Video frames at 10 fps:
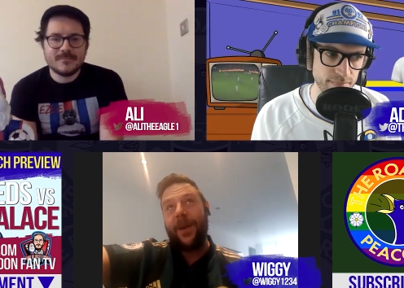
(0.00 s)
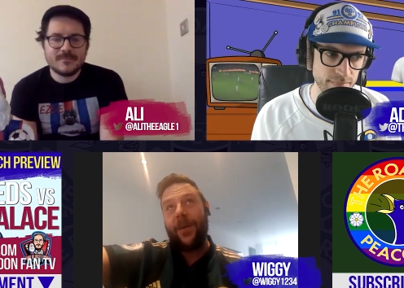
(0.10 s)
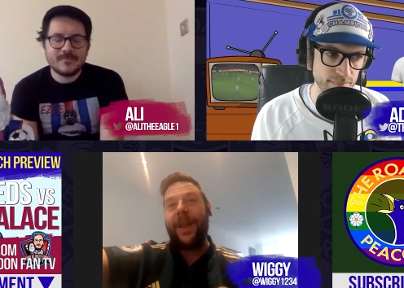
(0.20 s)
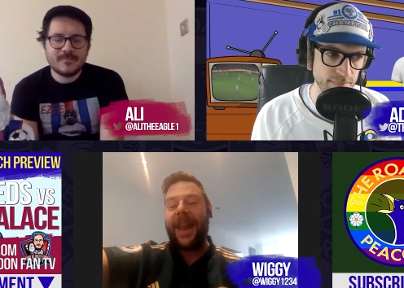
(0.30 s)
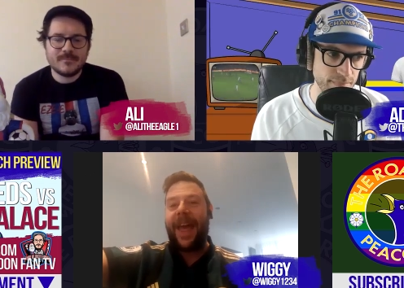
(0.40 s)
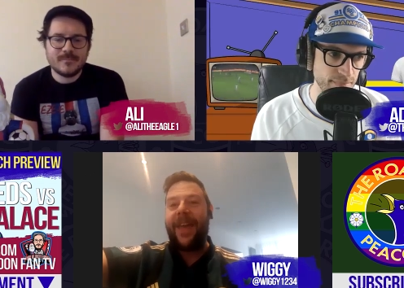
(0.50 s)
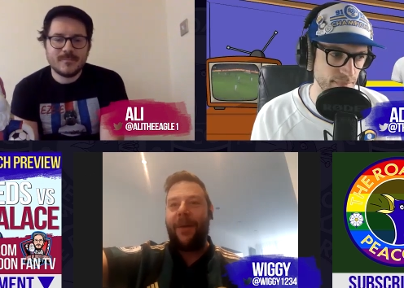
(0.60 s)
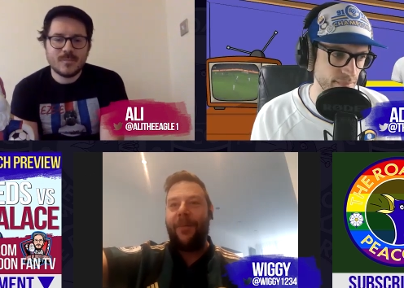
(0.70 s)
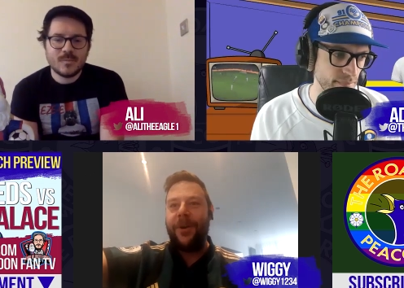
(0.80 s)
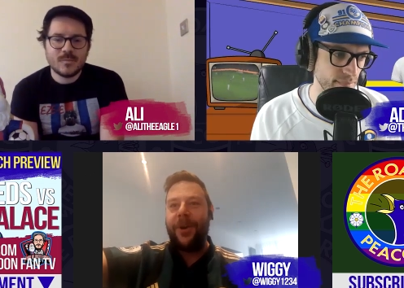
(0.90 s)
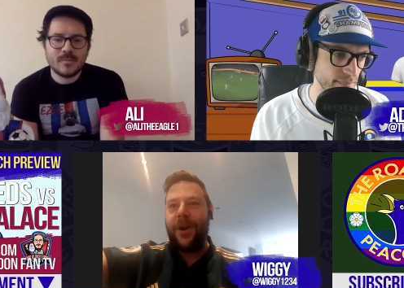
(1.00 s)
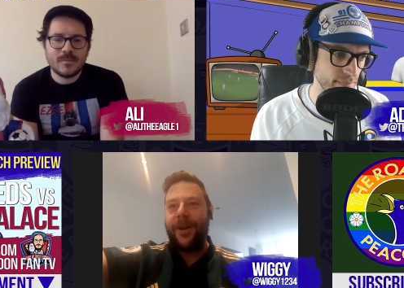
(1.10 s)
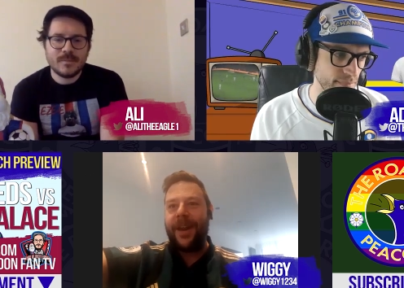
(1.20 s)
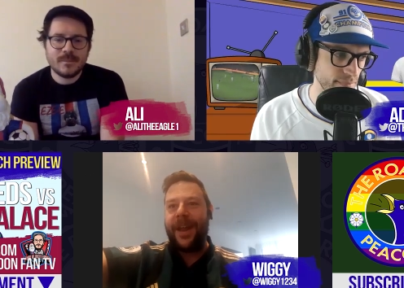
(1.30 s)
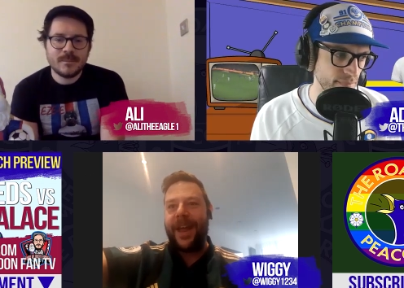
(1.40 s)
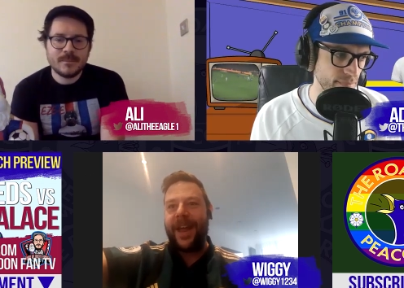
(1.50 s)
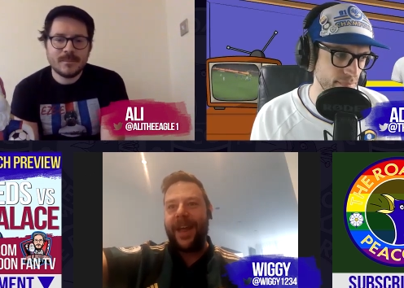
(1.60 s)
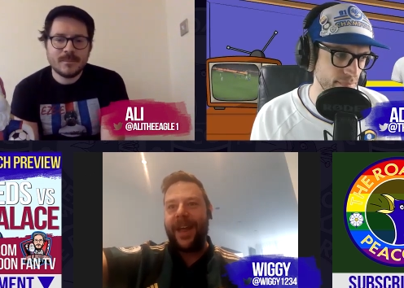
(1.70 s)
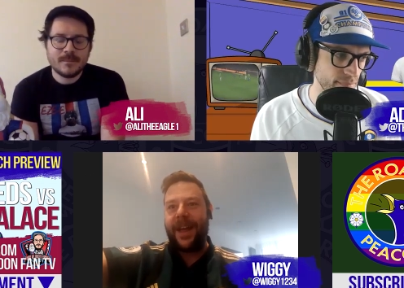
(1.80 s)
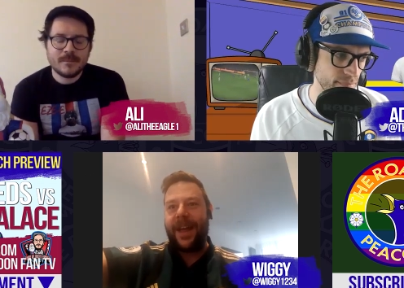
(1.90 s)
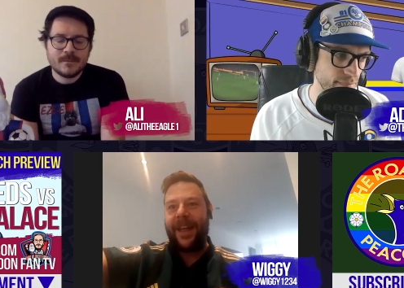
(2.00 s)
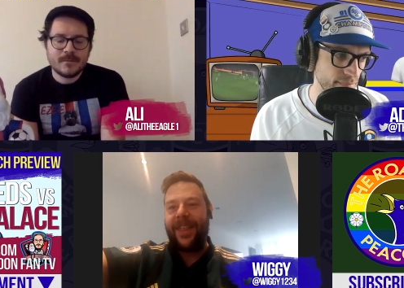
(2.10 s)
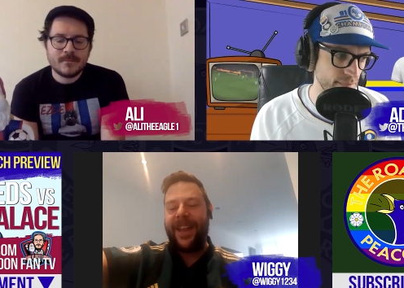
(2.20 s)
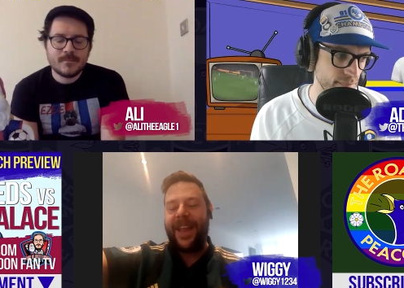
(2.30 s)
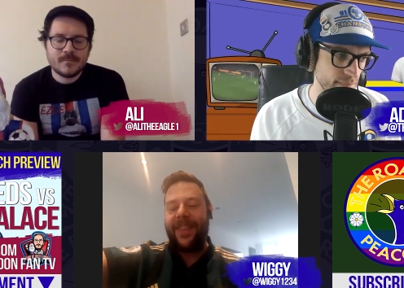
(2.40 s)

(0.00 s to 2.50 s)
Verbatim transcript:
Speaker 1: We let that one go, and uh, I think